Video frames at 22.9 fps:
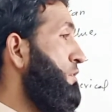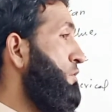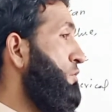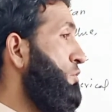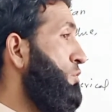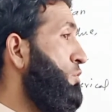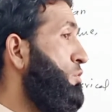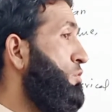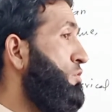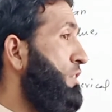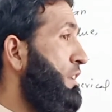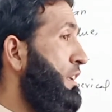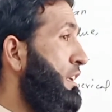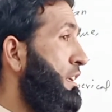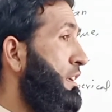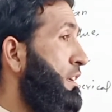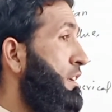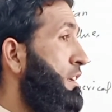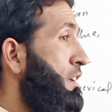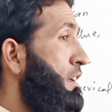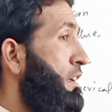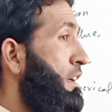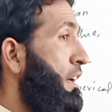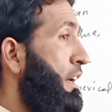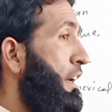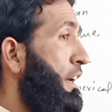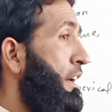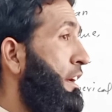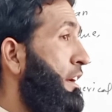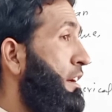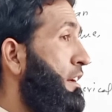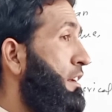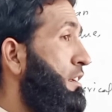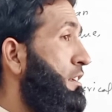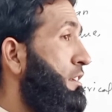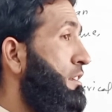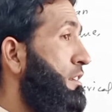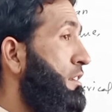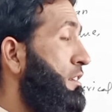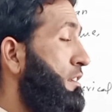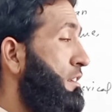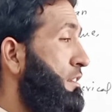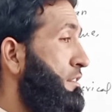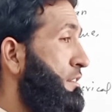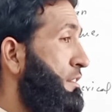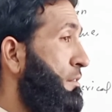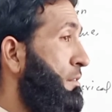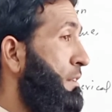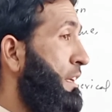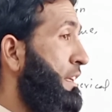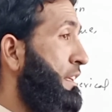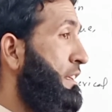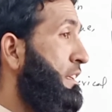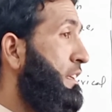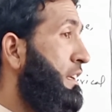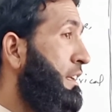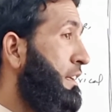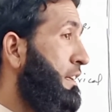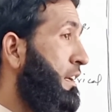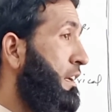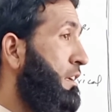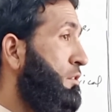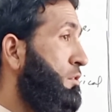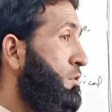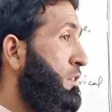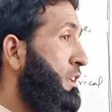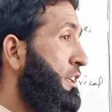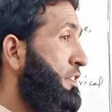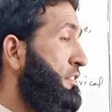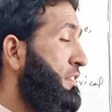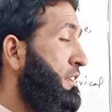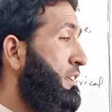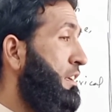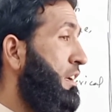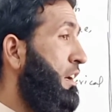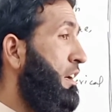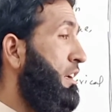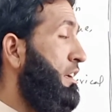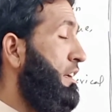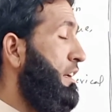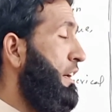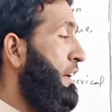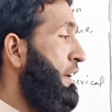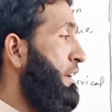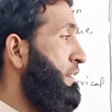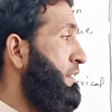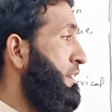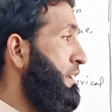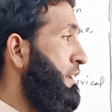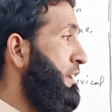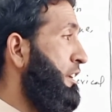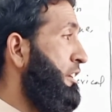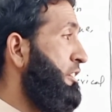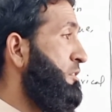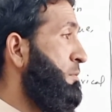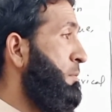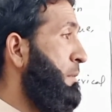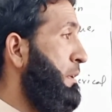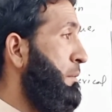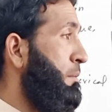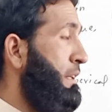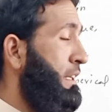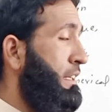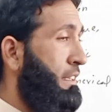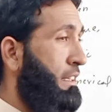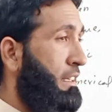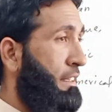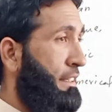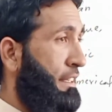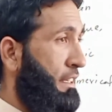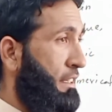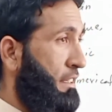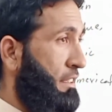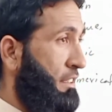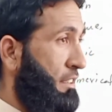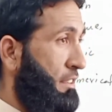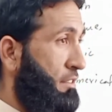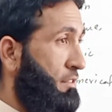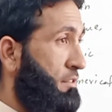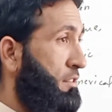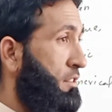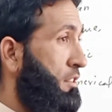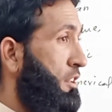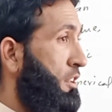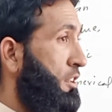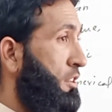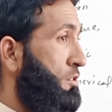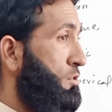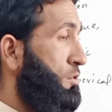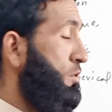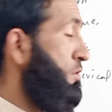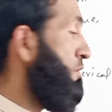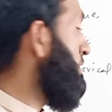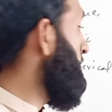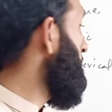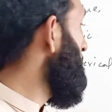using theoretical calculation or either experimental techniques. So